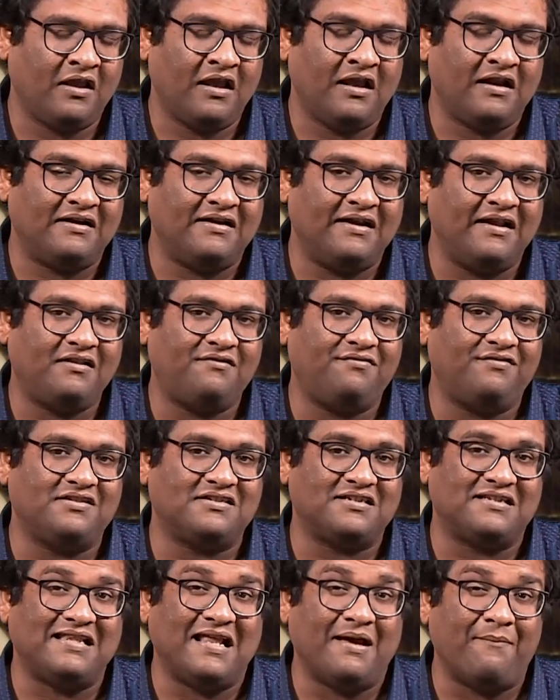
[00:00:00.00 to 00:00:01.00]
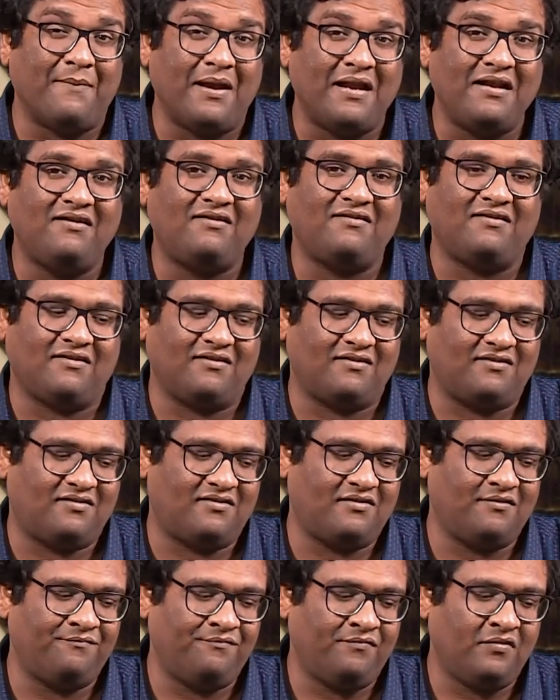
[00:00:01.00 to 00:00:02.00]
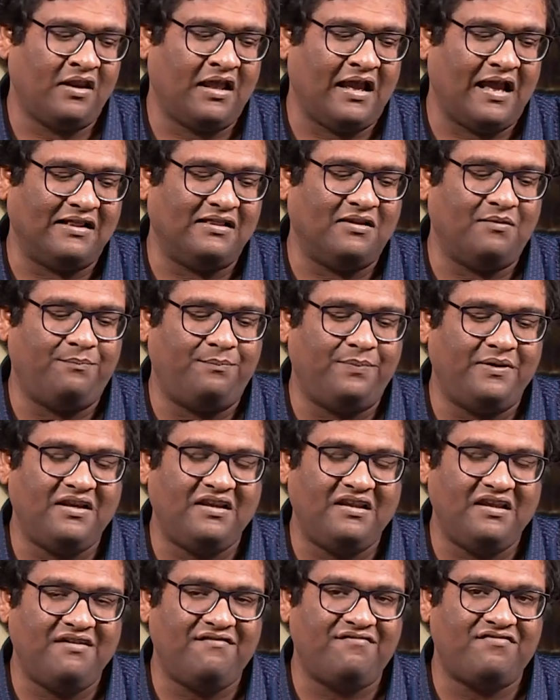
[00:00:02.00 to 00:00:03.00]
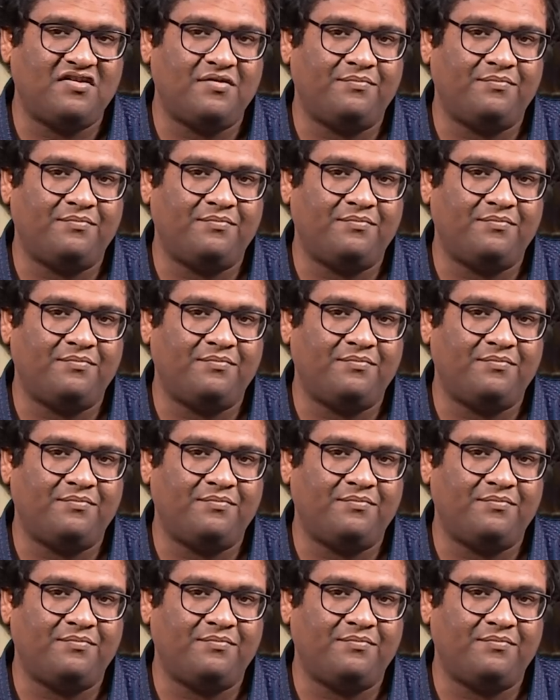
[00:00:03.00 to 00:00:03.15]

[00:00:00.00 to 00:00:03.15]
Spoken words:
Death was lamented, and the bereaved